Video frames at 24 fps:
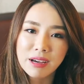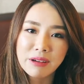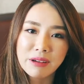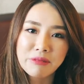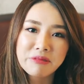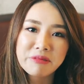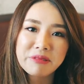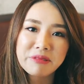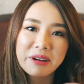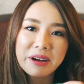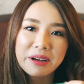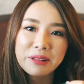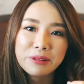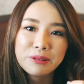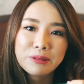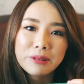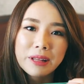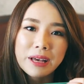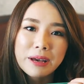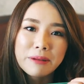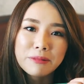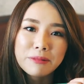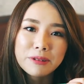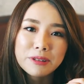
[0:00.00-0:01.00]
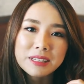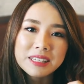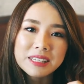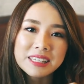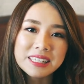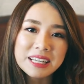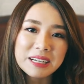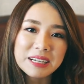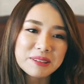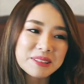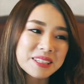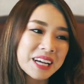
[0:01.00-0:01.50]
I don't know, I look like I'm gonna
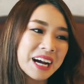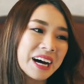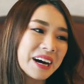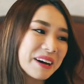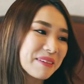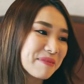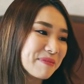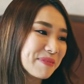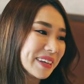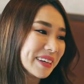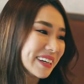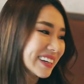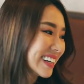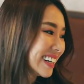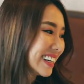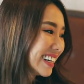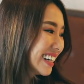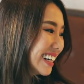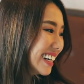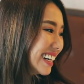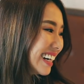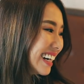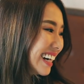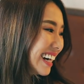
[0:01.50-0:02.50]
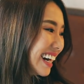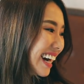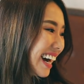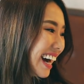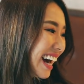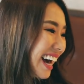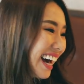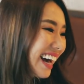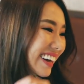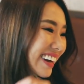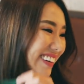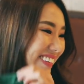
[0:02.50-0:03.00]
sell chang beer.
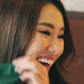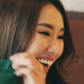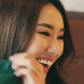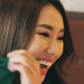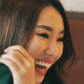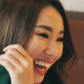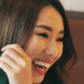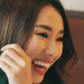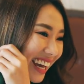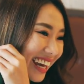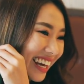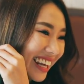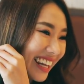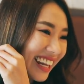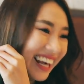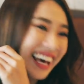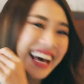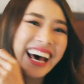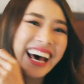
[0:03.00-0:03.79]
Right?